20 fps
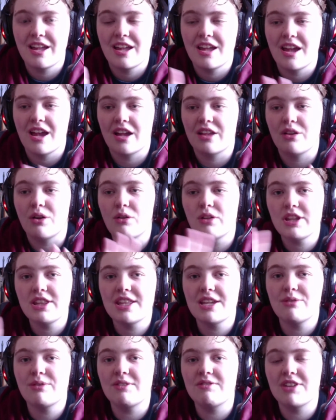And the only
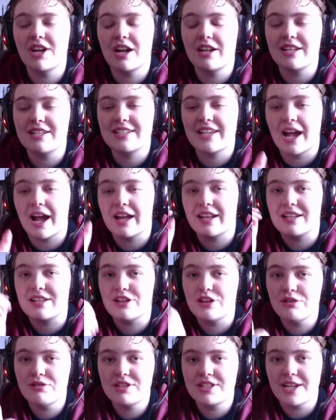thing we've done is got a
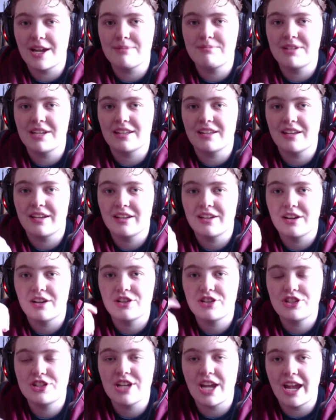new septic, a
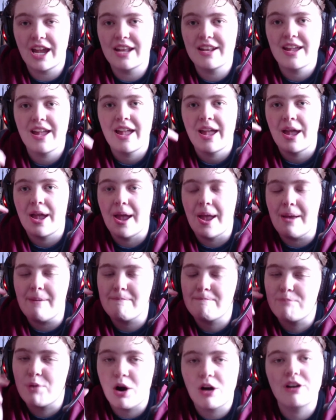shed,
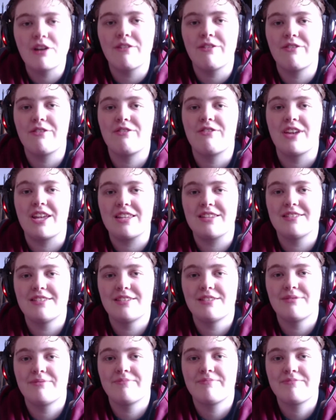and part of
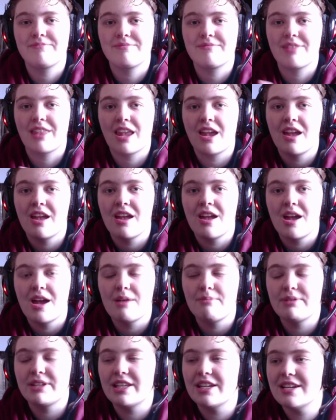fence.
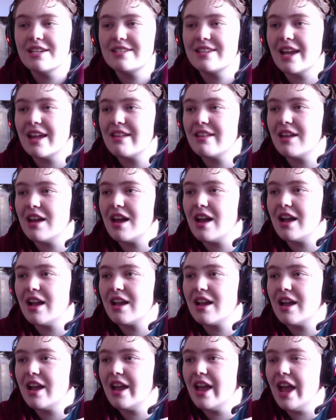Because
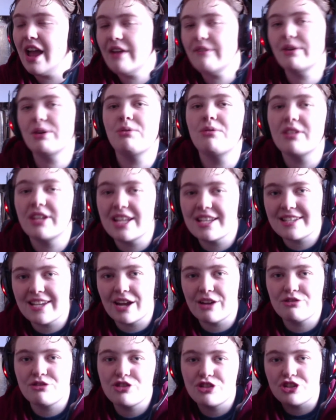everyone is
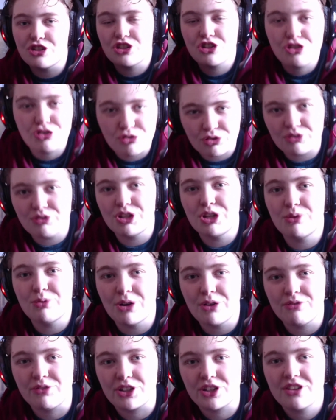out to screw you
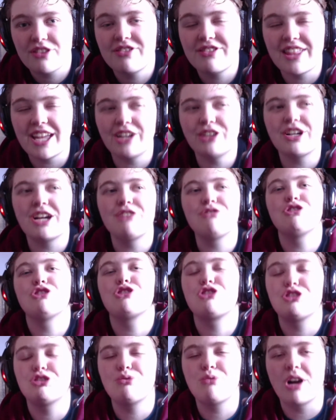over. They are out to
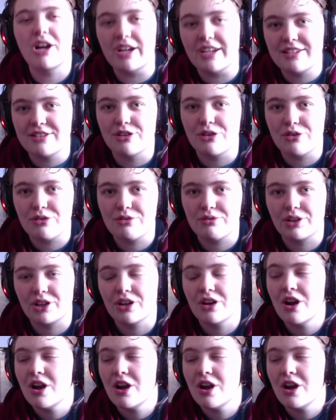screw us over.